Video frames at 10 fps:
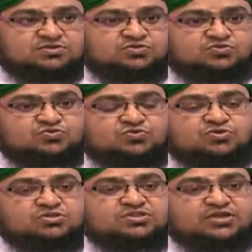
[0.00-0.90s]
so
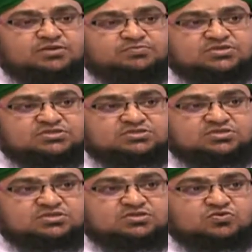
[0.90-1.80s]
that
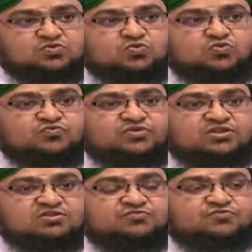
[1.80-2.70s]
person who
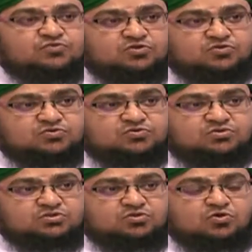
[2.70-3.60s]
will follow
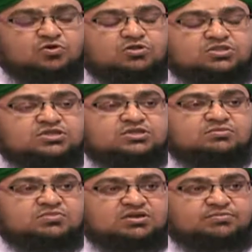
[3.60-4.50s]
all the
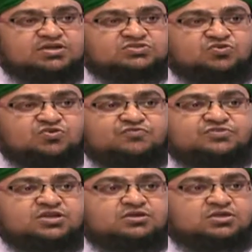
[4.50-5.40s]
commandments of
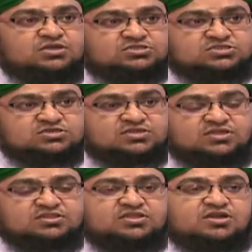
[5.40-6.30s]
that religion,
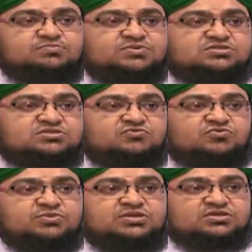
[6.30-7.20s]
that person
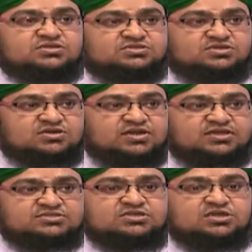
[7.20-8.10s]
would be considered
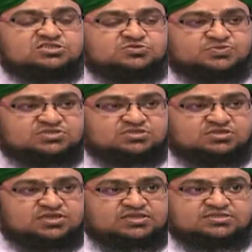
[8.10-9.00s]
as a religious person,
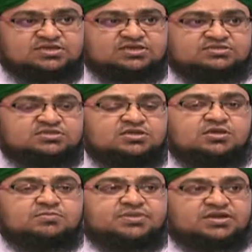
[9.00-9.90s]
as
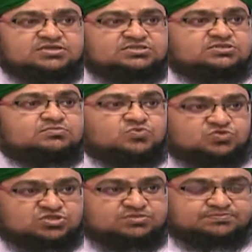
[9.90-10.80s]
practicing
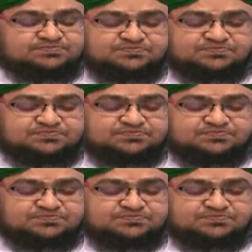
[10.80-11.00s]
Muslim.